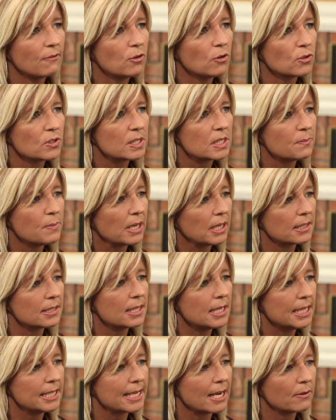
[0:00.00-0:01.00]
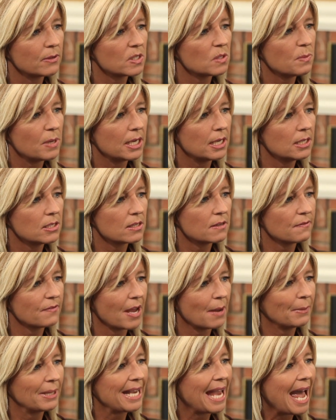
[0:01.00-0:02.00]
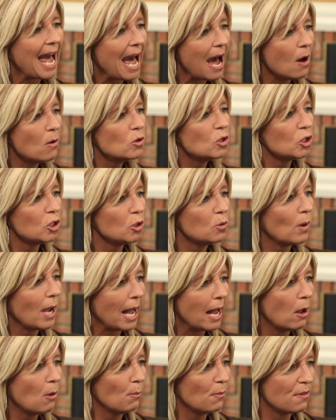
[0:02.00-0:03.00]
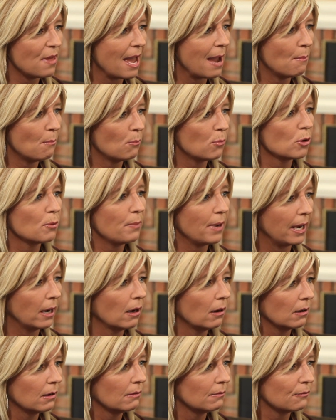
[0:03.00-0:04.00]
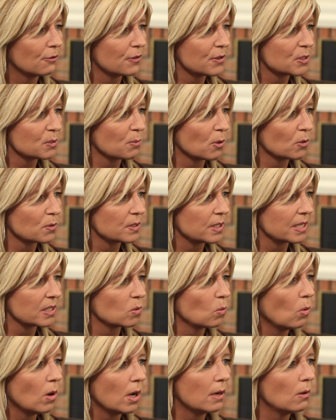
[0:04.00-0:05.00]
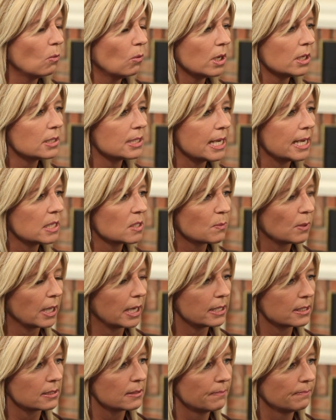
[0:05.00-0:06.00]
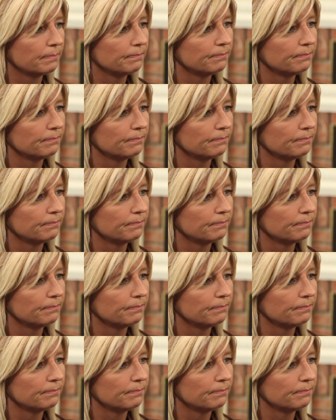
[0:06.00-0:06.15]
if you're sitting down and speaking to the family, how do you help them prepare for this process? What takes place?